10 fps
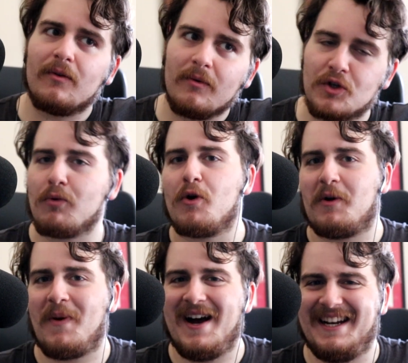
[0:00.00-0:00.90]
Joe Rogan
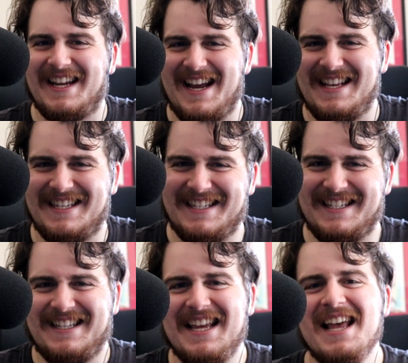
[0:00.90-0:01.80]
podcast.
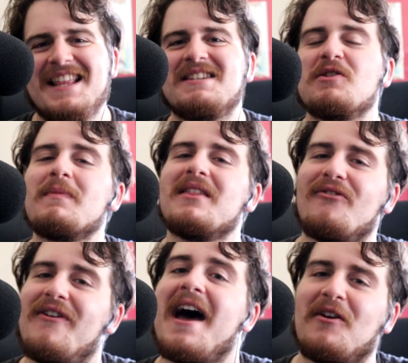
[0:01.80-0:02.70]
This will be the
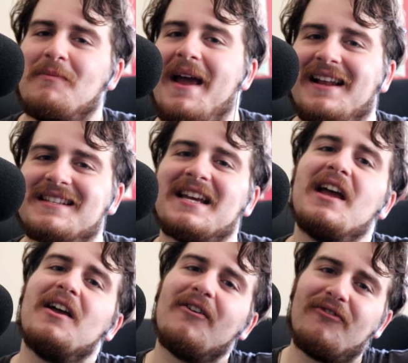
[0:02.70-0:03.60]
Fatter Man's
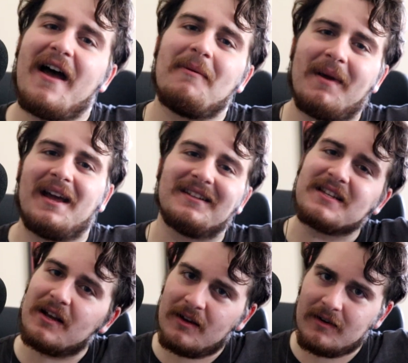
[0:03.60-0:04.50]
Fat Man's
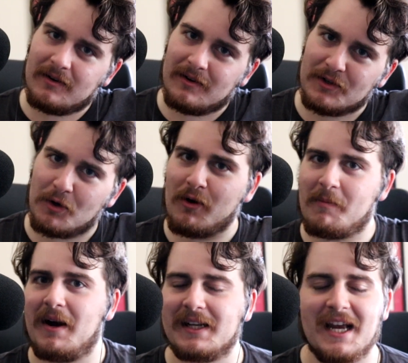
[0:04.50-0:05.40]
Joe Rogan
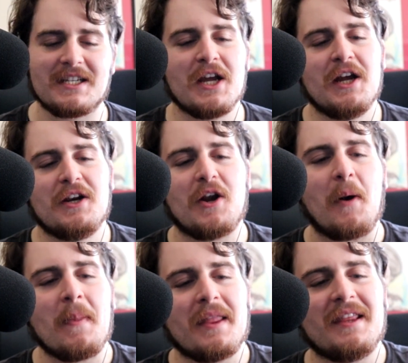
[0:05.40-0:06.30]
podcast. No,
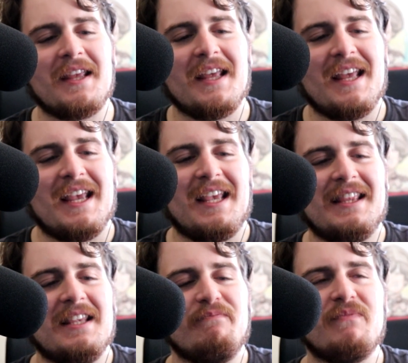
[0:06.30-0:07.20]

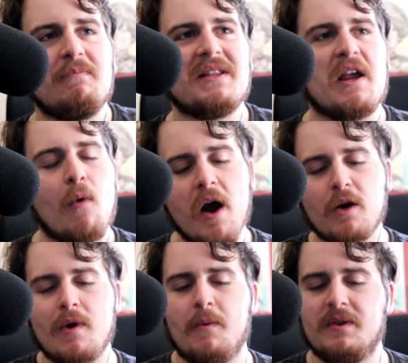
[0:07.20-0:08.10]
but they walk
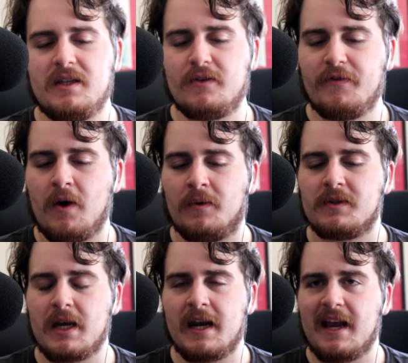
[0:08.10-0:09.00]
around with these
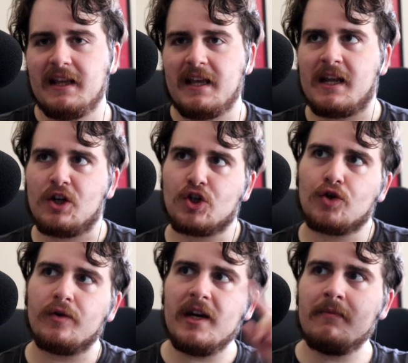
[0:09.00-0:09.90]
phones, and it
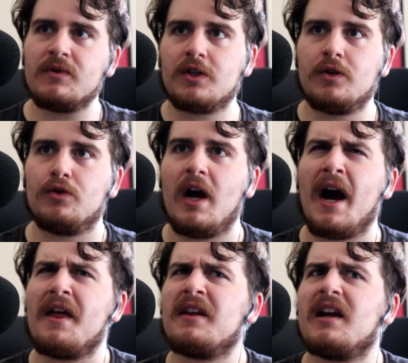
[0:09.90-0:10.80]
streams to
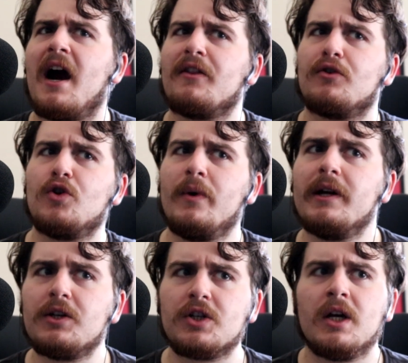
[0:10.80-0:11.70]
I think either
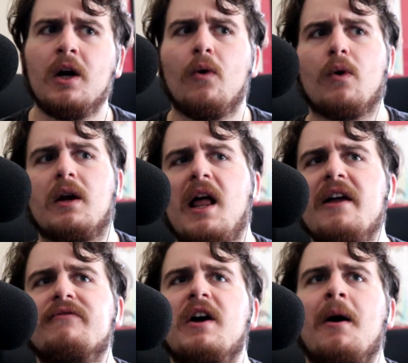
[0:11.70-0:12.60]
Twitch or
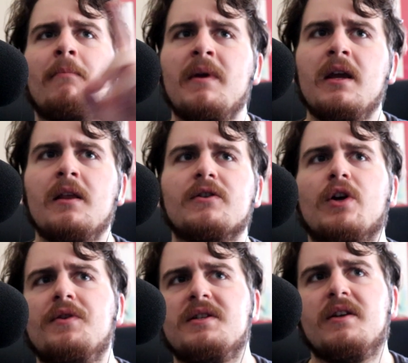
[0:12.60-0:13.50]
Live.me. There's
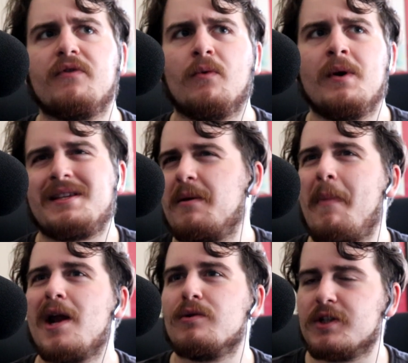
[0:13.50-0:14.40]
all these different ways. I think
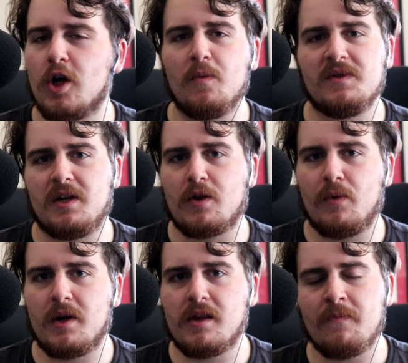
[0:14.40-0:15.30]
Periscope is another
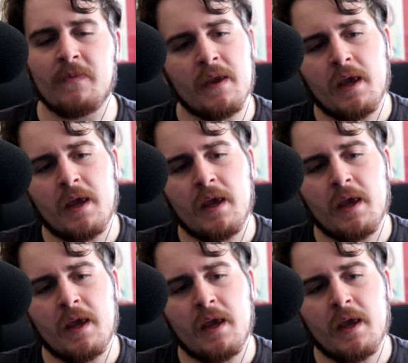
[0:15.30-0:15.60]
one of them.